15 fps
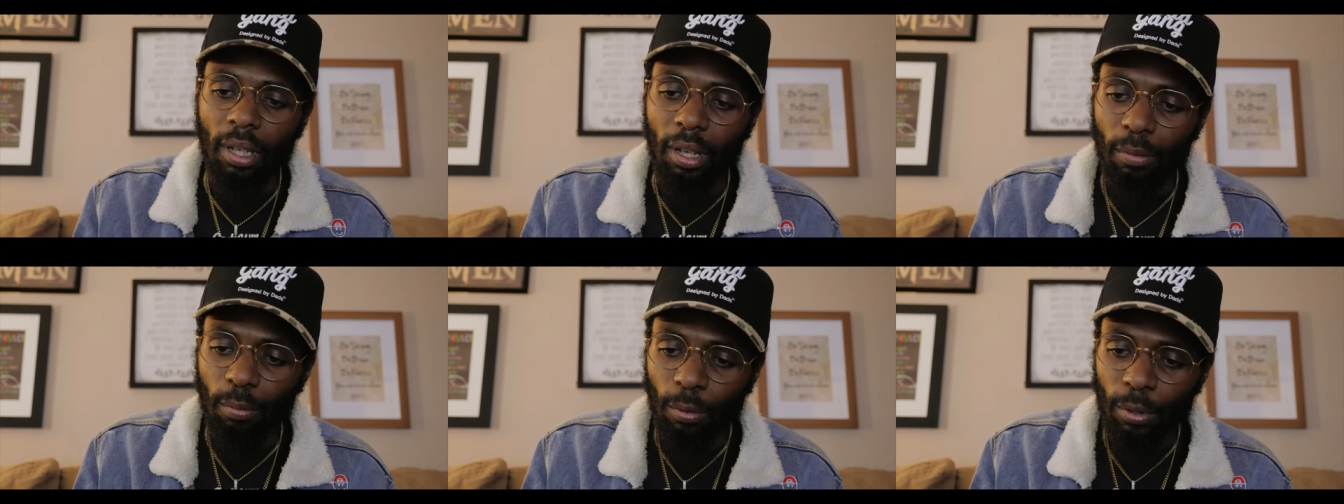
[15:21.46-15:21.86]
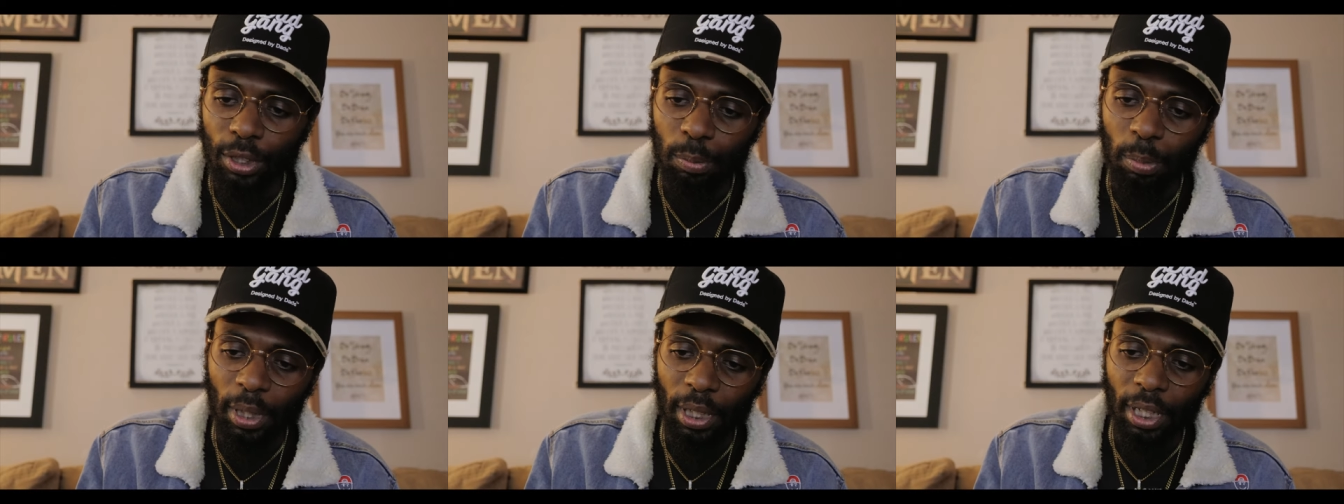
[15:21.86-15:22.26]
if we're
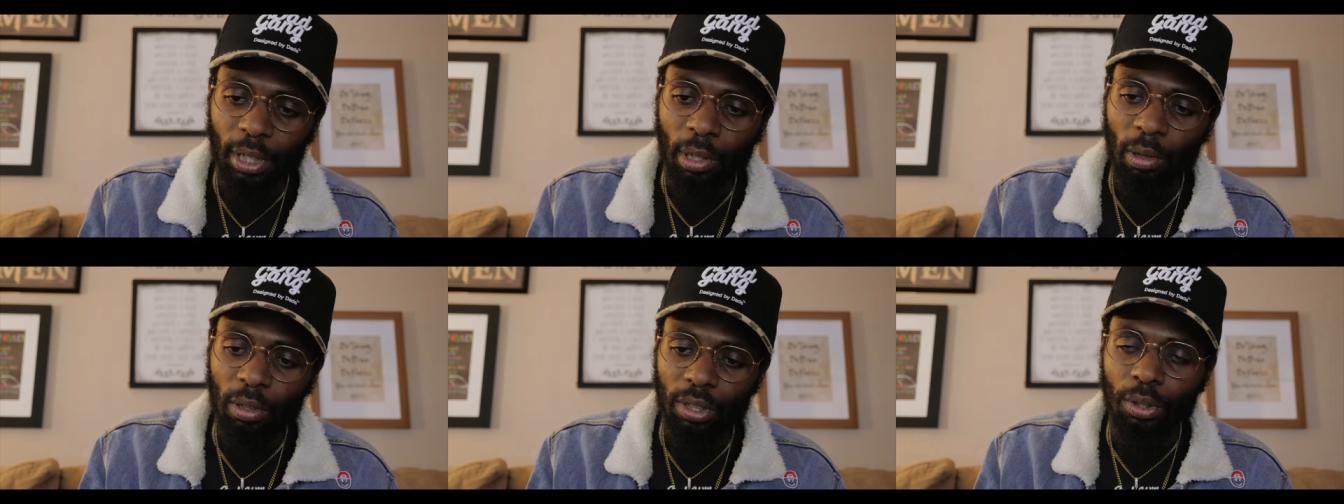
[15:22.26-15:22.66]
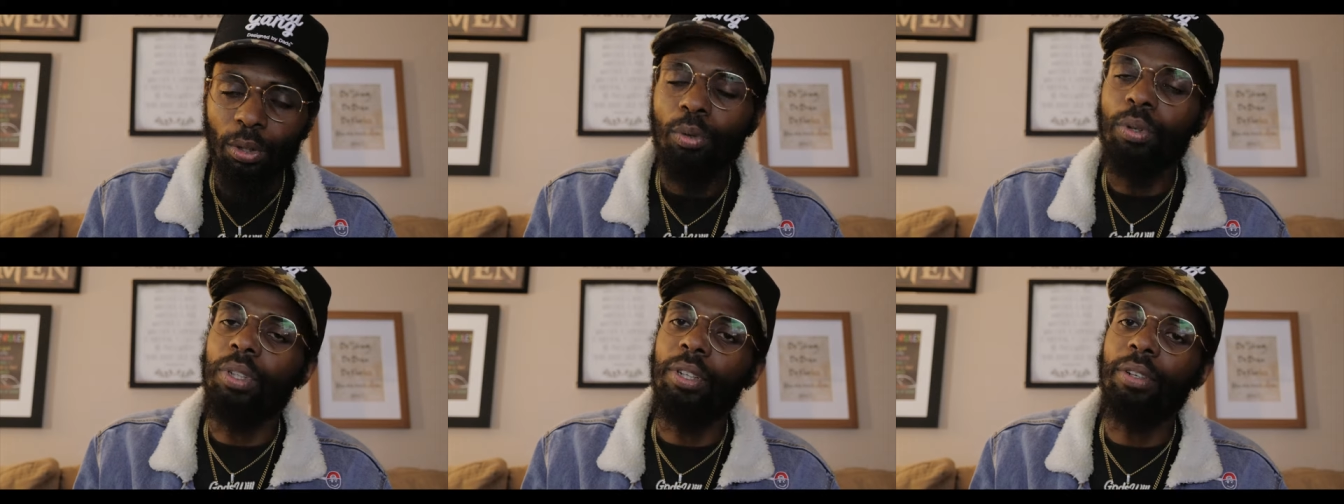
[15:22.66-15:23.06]
speaking on the
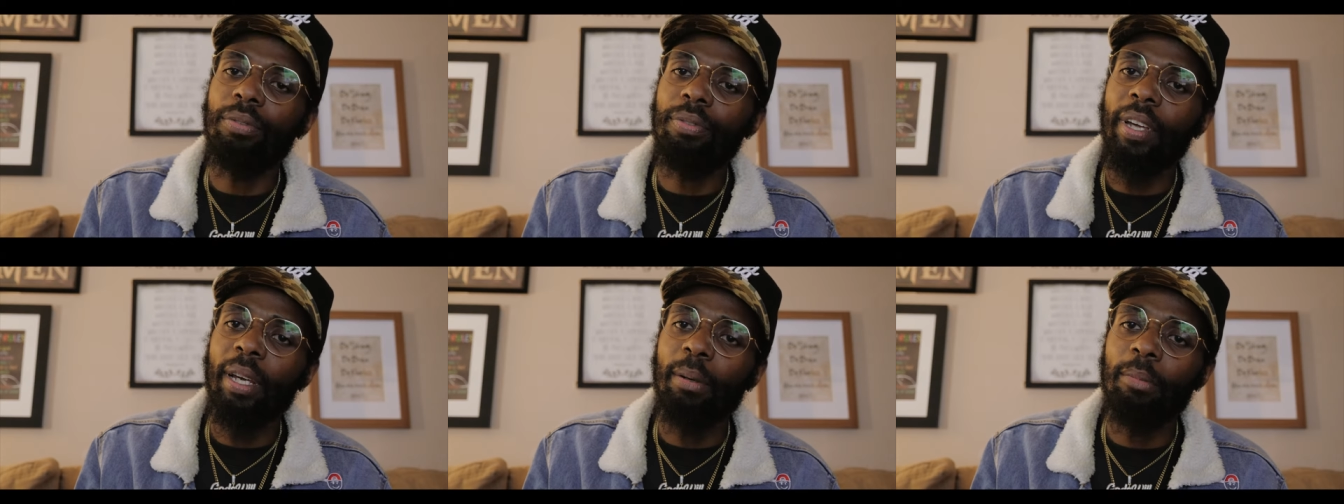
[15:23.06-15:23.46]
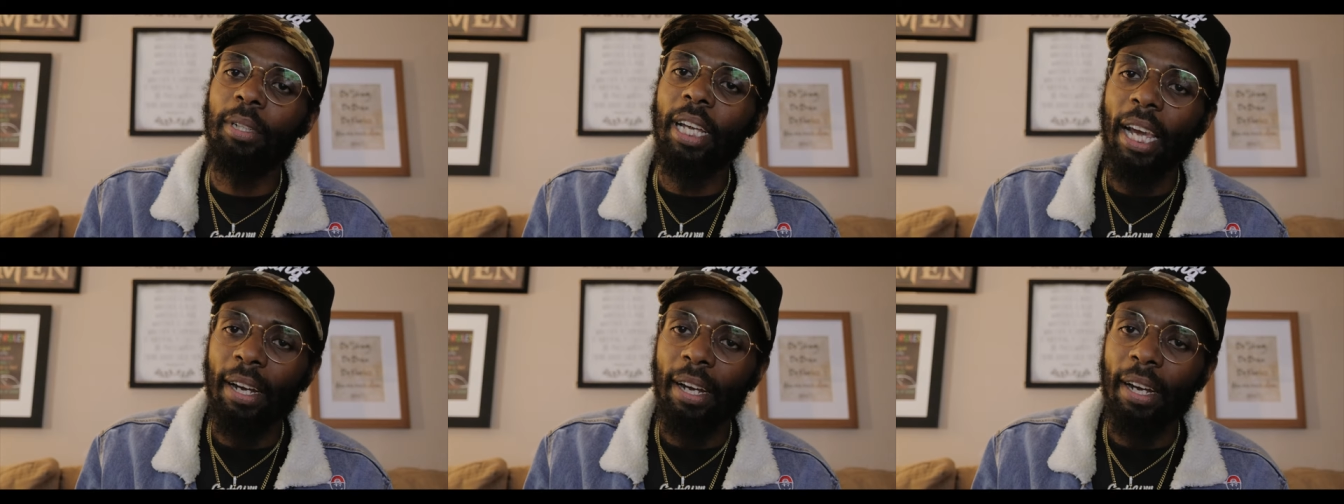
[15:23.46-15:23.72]
nuclear family,